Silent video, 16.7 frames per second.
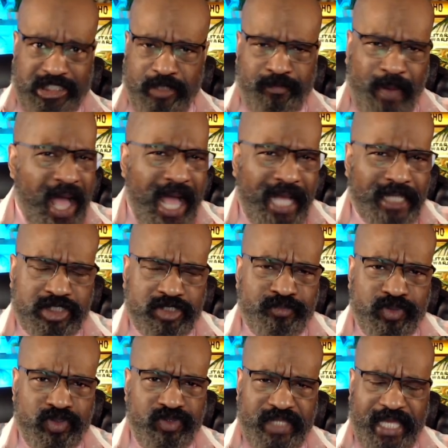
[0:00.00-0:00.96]

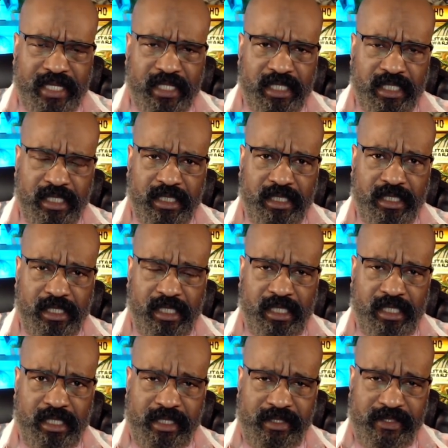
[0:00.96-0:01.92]
possible that
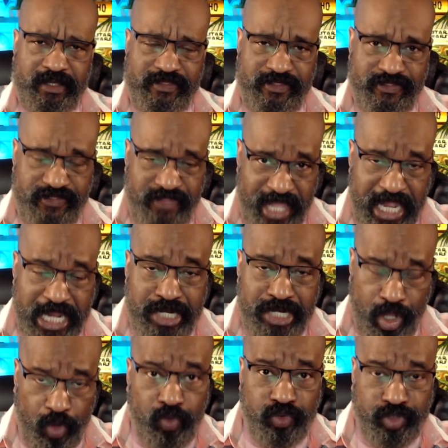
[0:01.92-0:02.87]
they
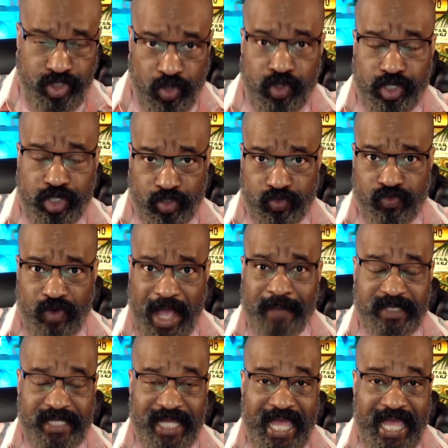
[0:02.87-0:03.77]
know you're corrupt